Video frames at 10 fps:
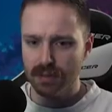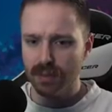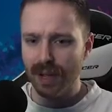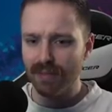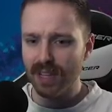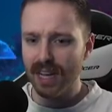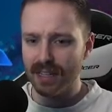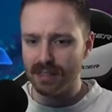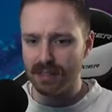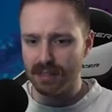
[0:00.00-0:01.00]
So we have
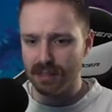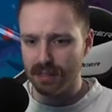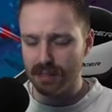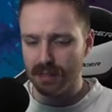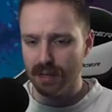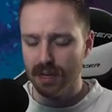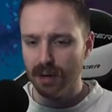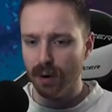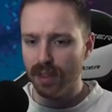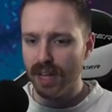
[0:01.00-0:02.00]
this,
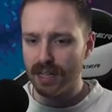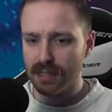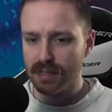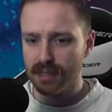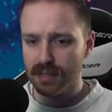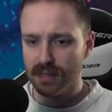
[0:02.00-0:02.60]
or this.